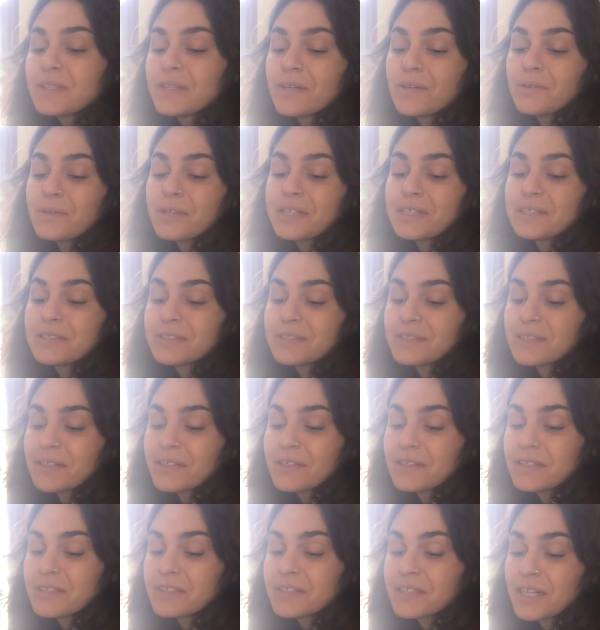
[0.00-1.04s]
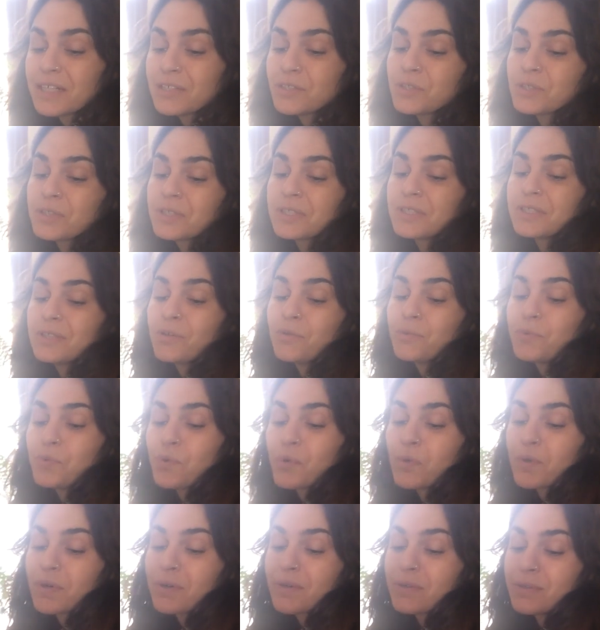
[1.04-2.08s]
though, it's uh, it's actually Opal
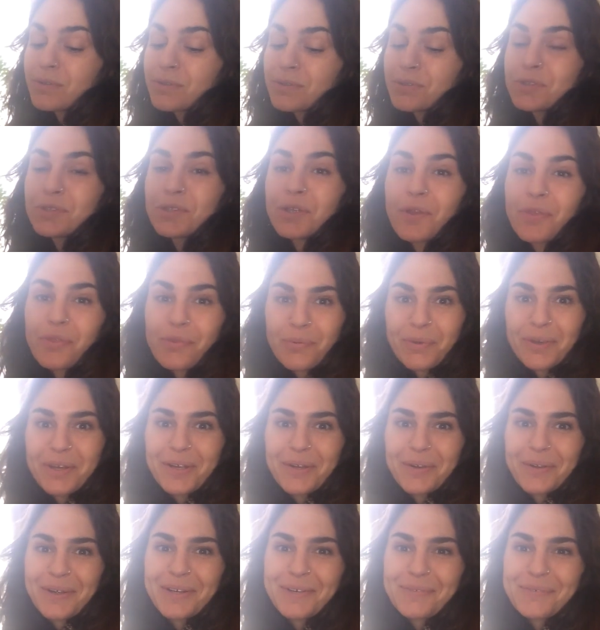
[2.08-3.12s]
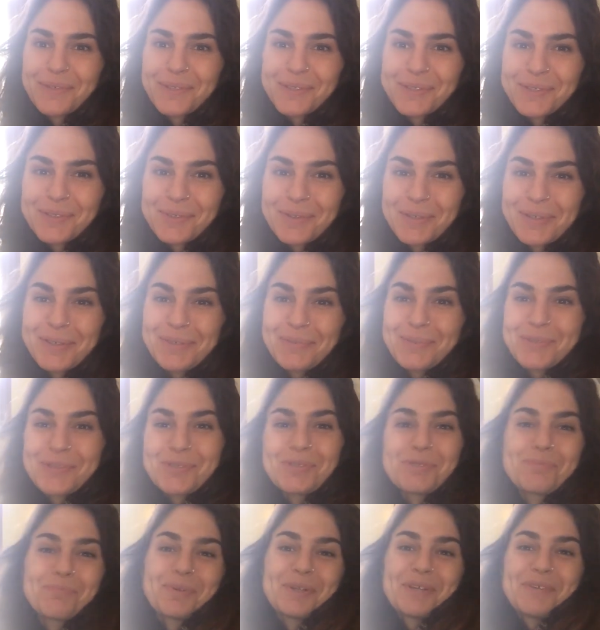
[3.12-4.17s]
Oracle's 3-year anniversary,
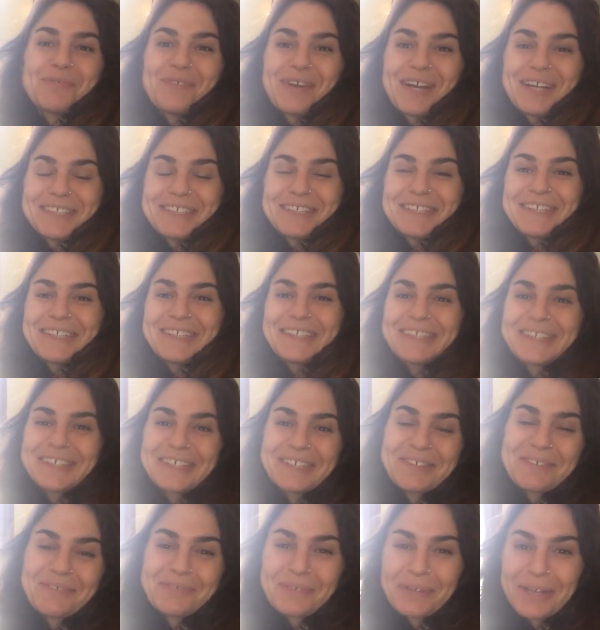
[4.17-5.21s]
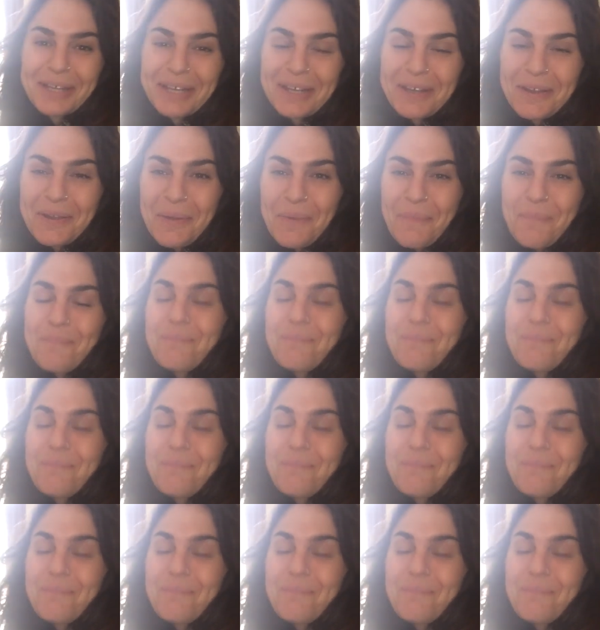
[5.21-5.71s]
which is pretty fascinating, right?